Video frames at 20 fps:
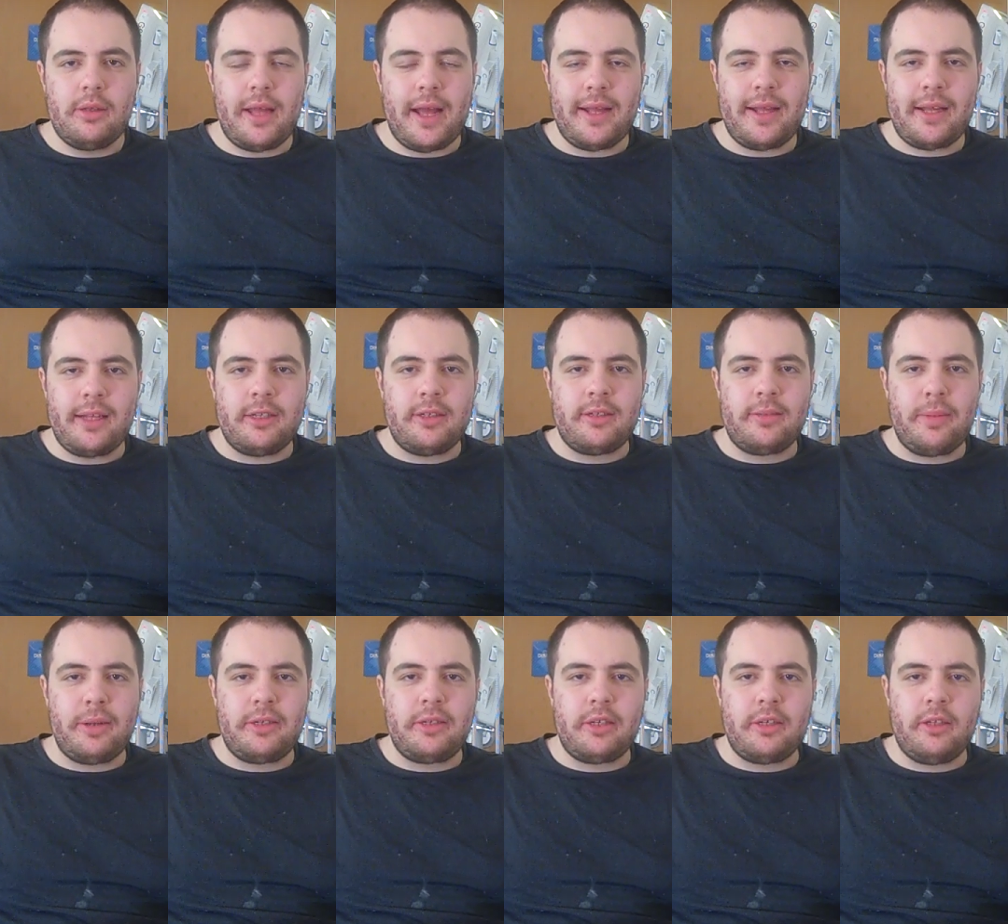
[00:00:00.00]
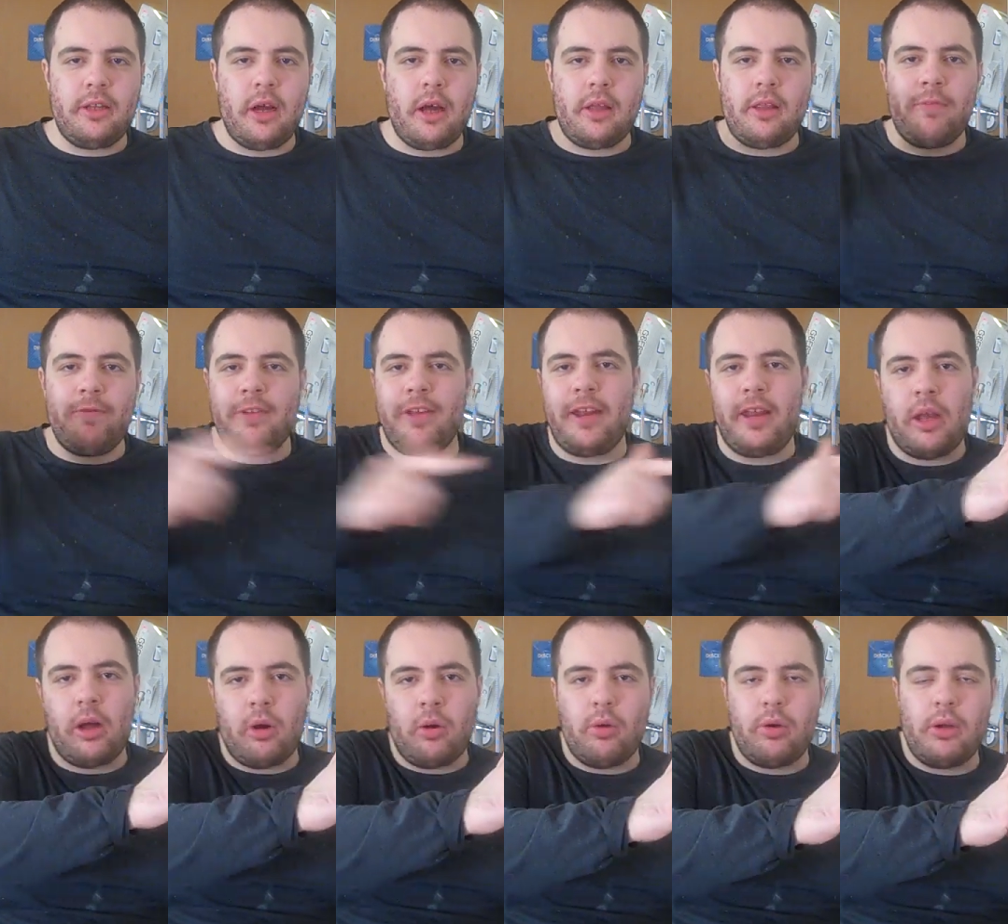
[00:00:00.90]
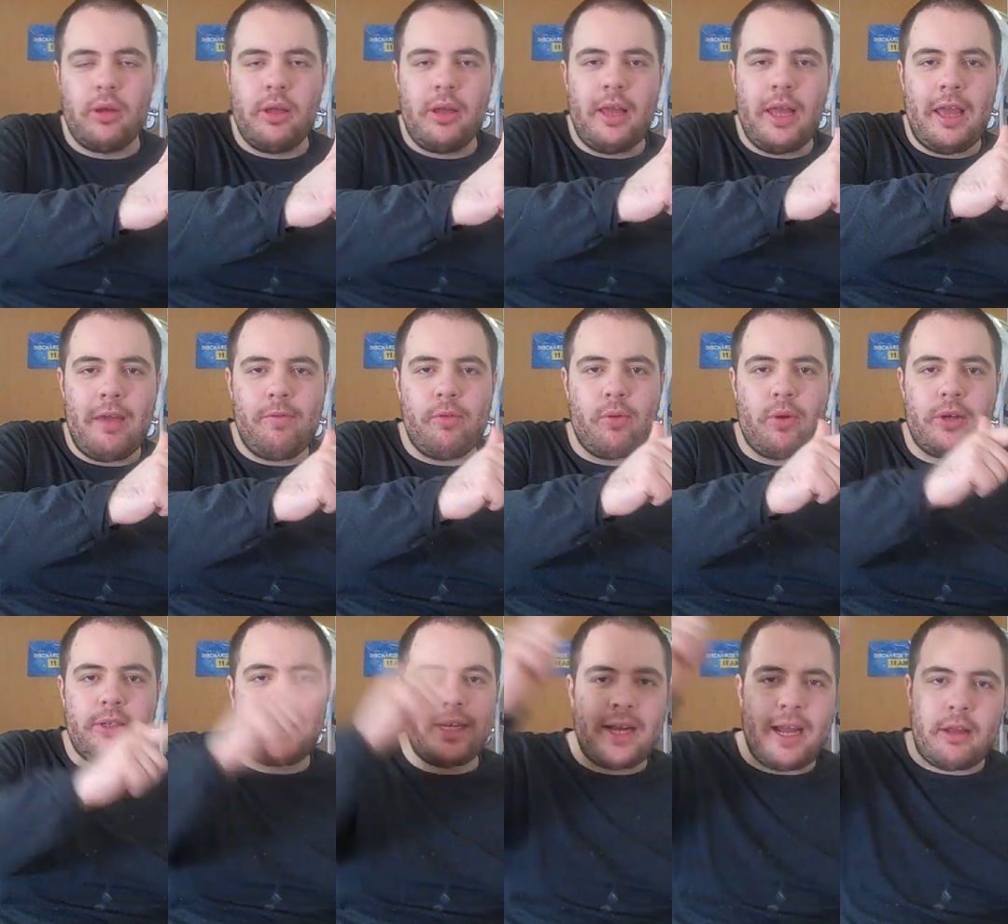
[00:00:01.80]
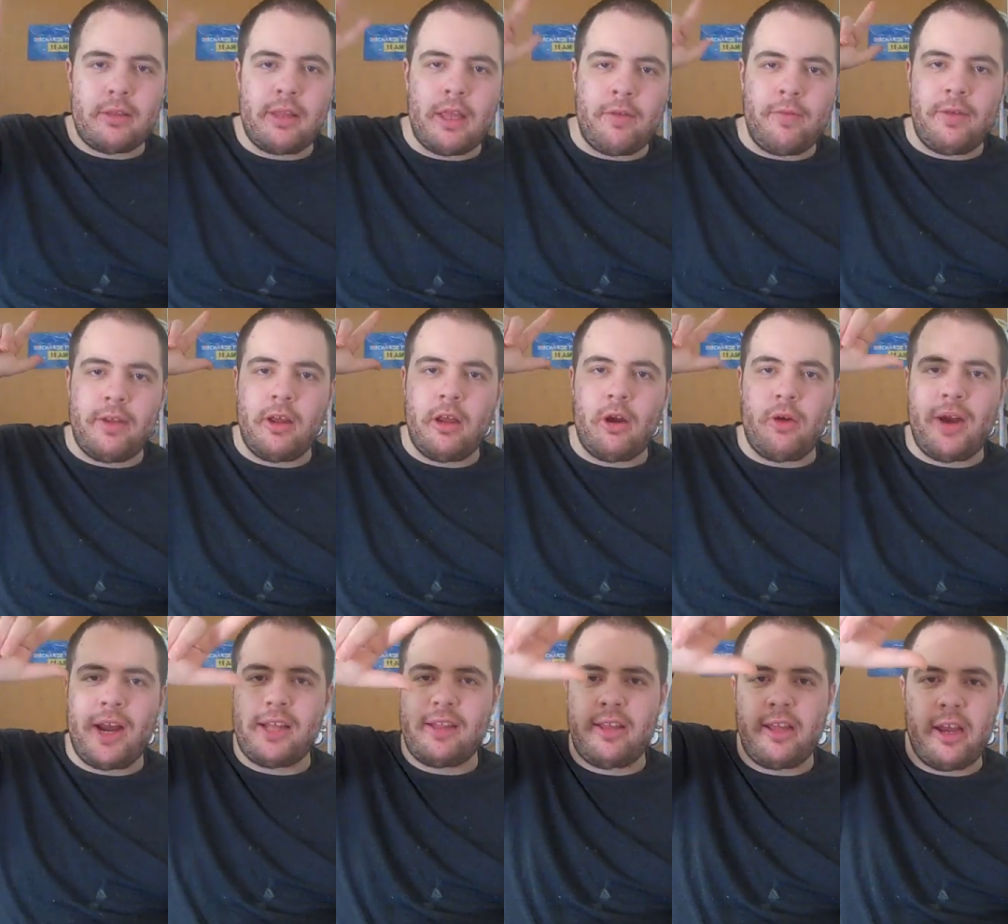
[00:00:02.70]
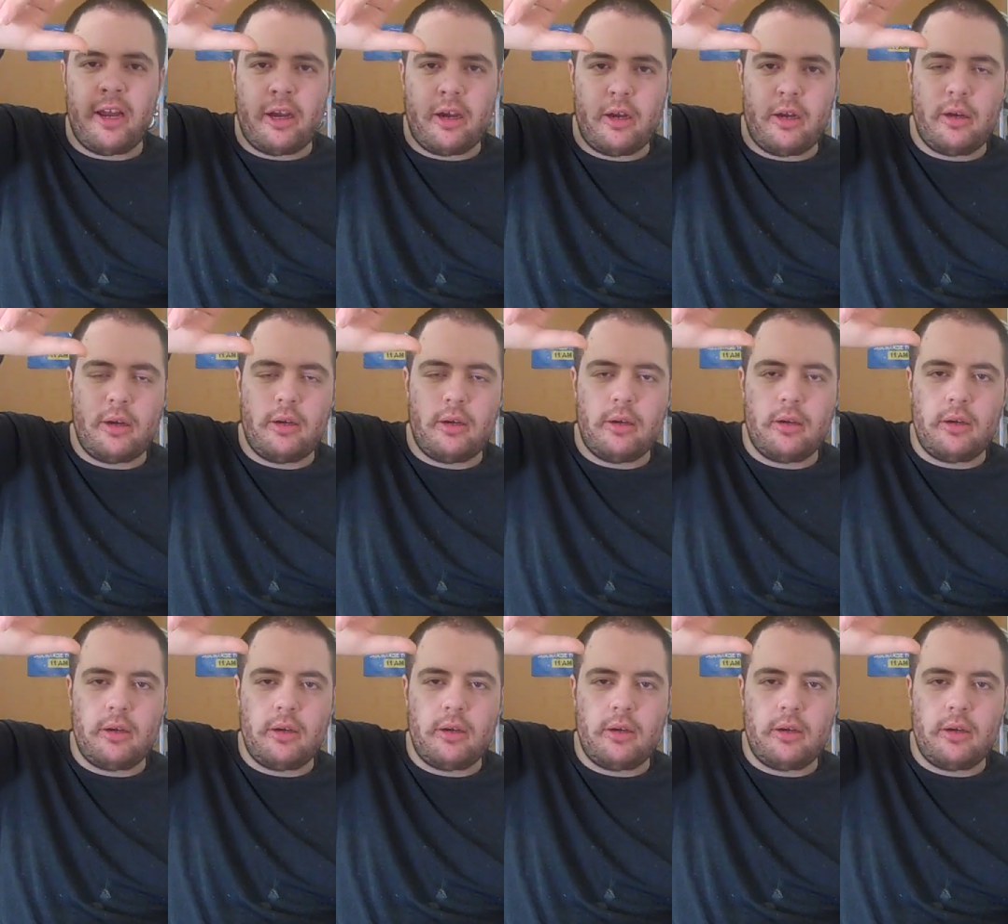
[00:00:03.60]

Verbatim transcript: I just mentioned in the other video. If you want to check out that video right there.